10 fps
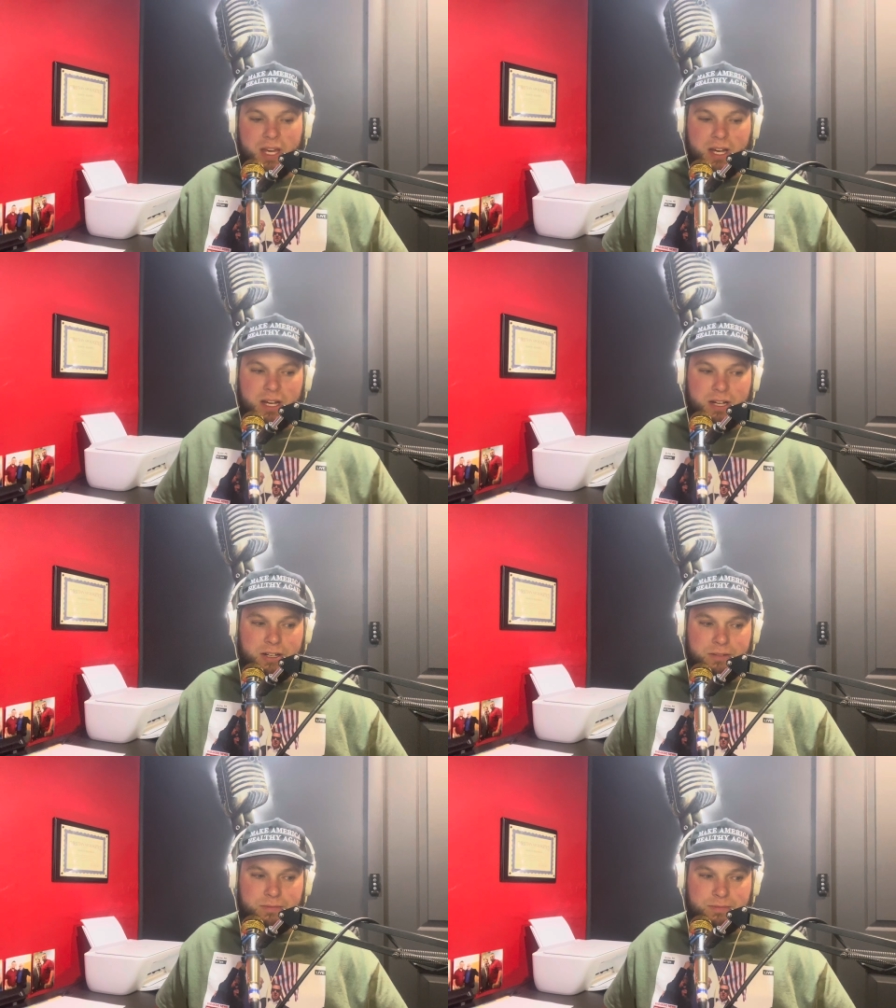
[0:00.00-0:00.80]

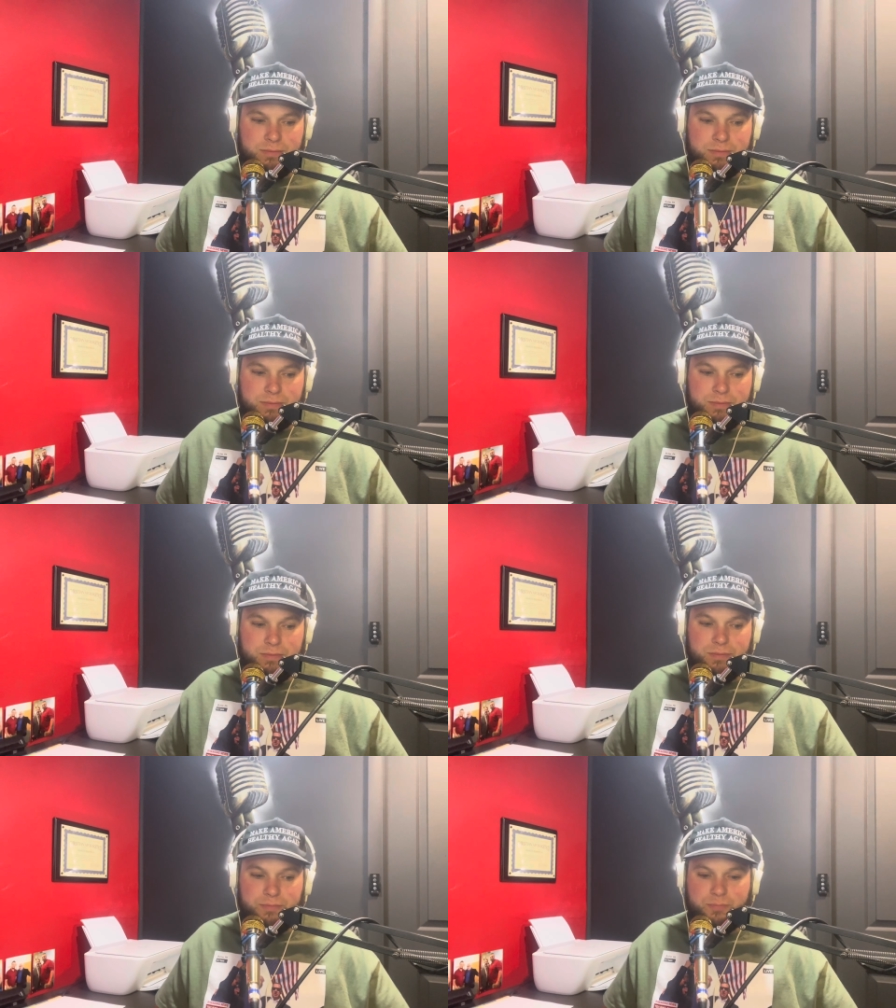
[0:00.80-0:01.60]
Um,
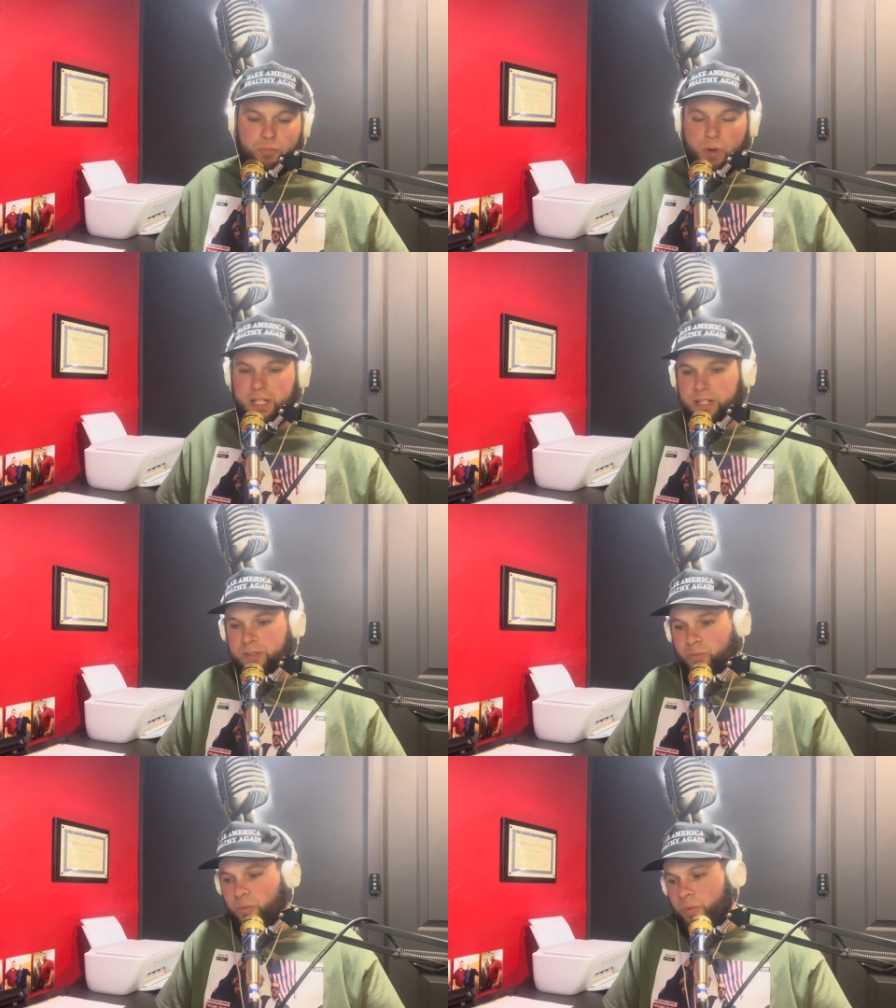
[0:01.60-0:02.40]
we
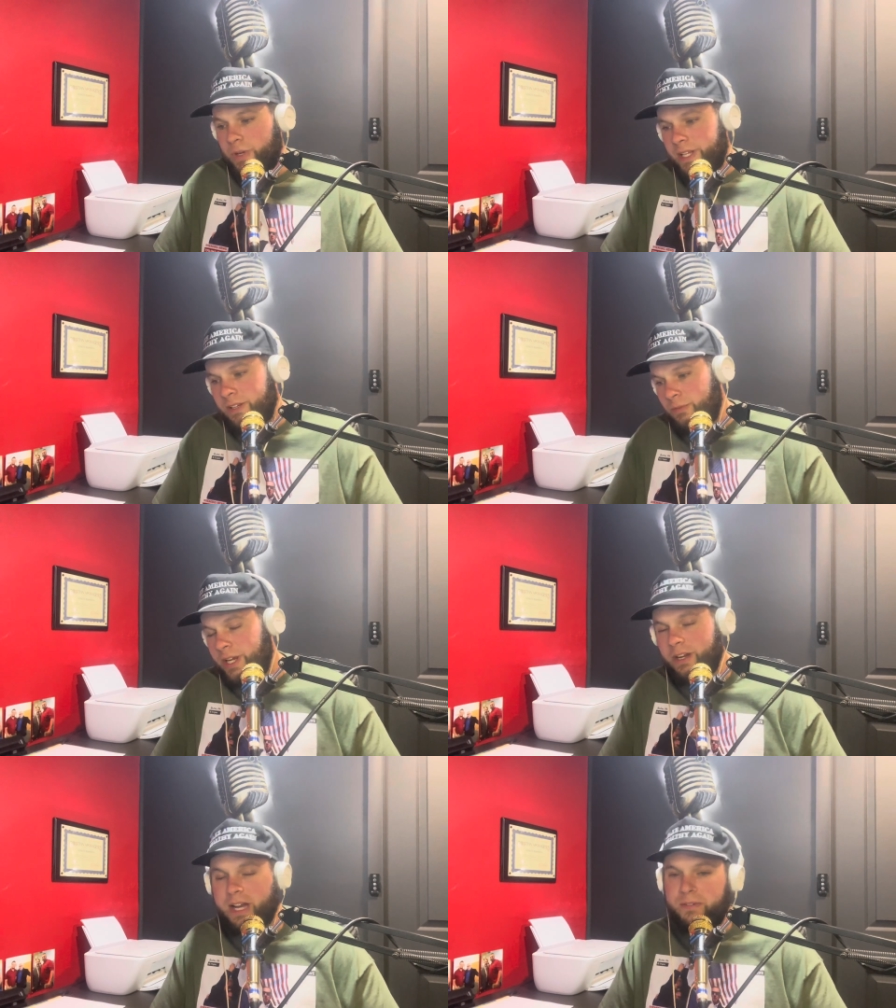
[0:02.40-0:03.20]
we we
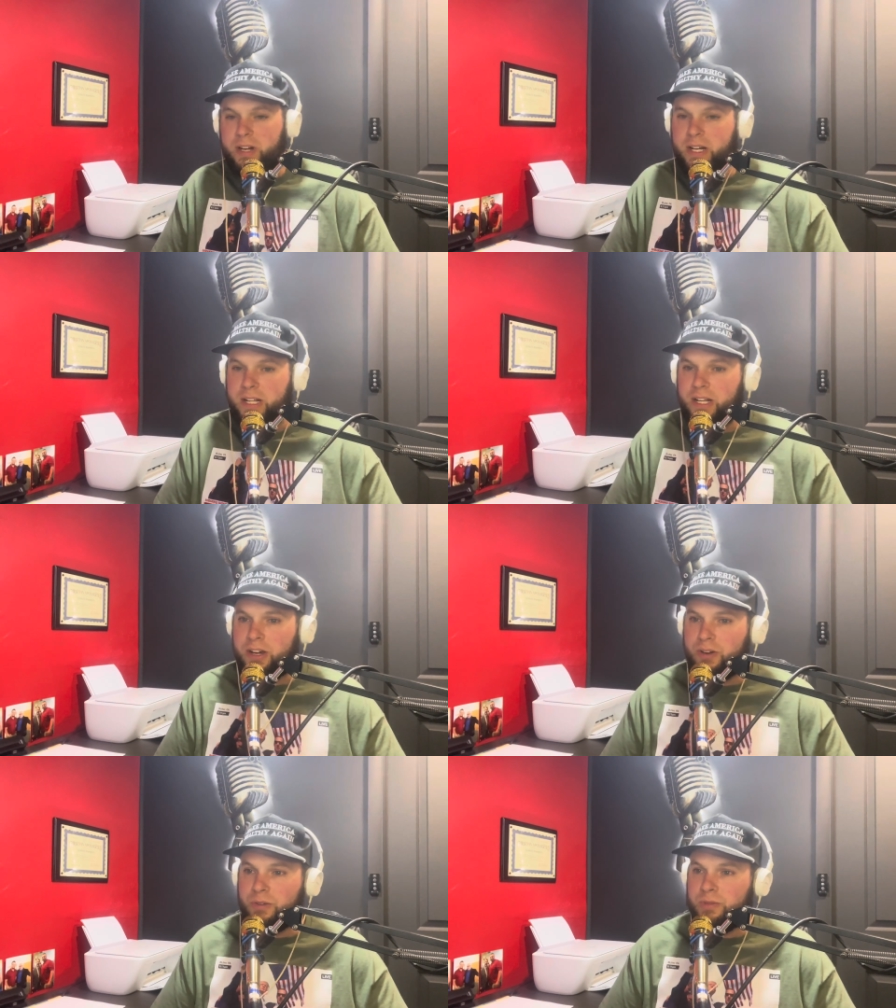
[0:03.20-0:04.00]
are never going to
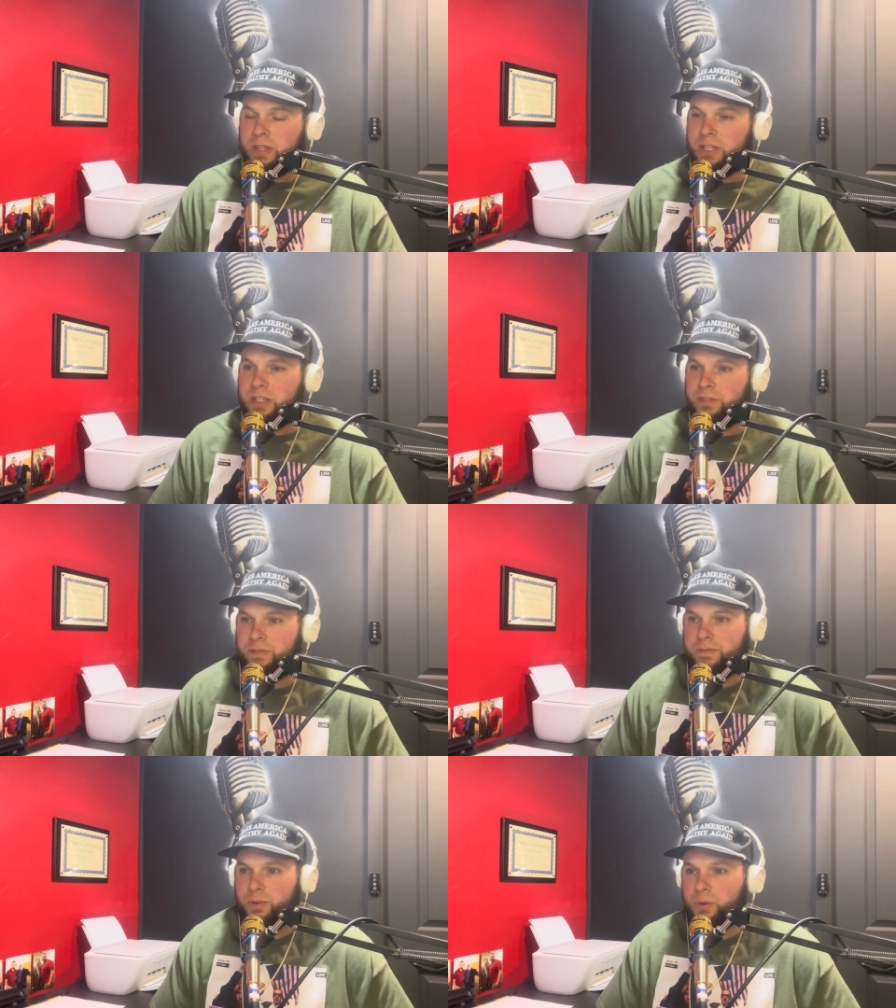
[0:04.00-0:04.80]
know the
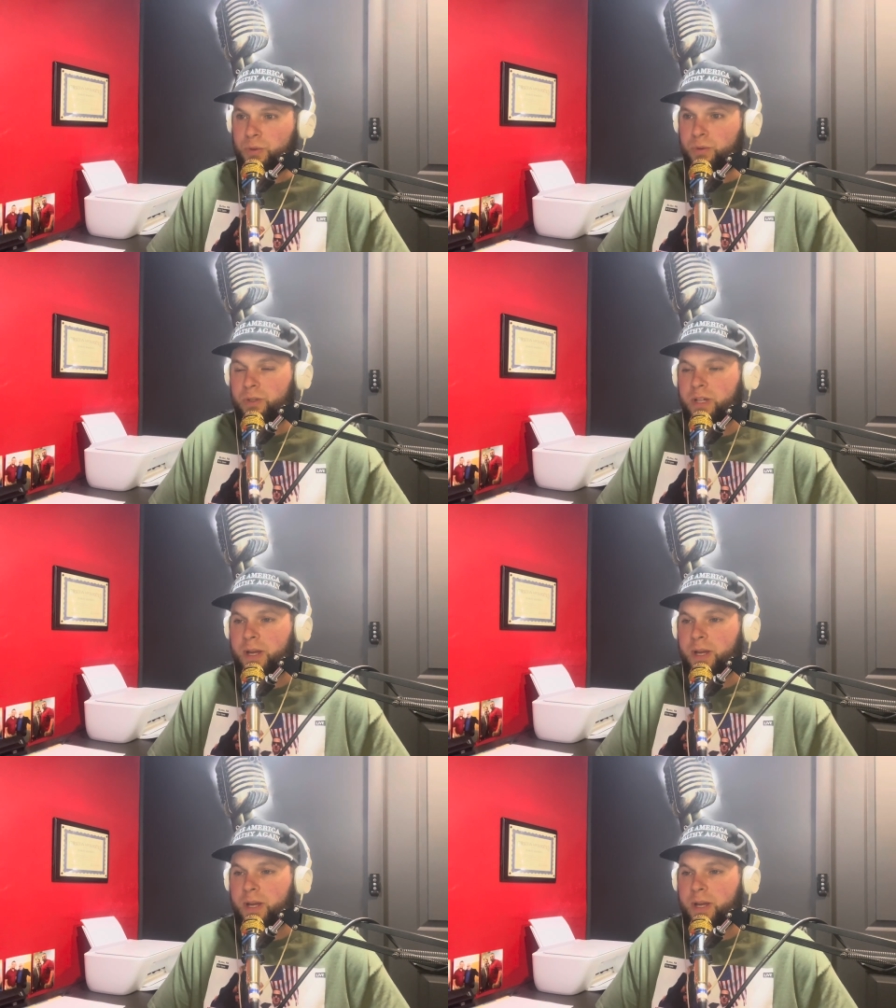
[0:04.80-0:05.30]
full